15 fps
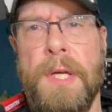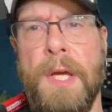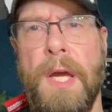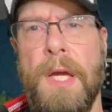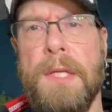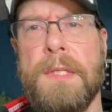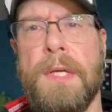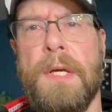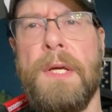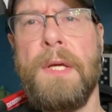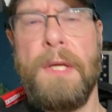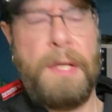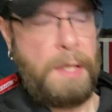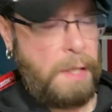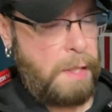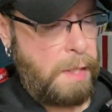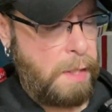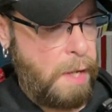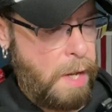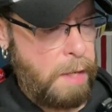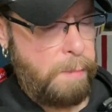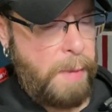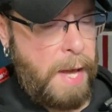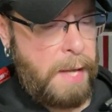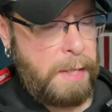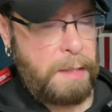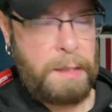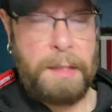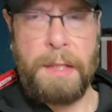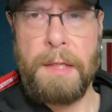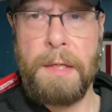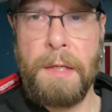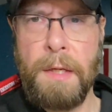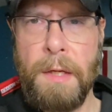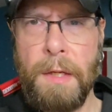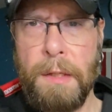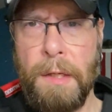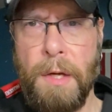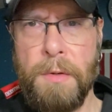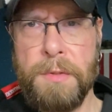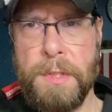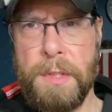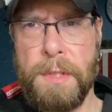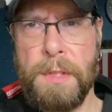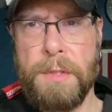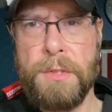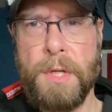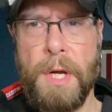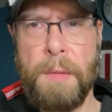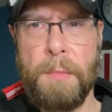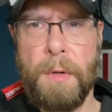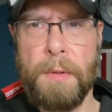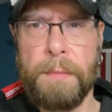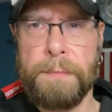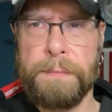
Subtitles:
gate, it automatically loads into the chamber.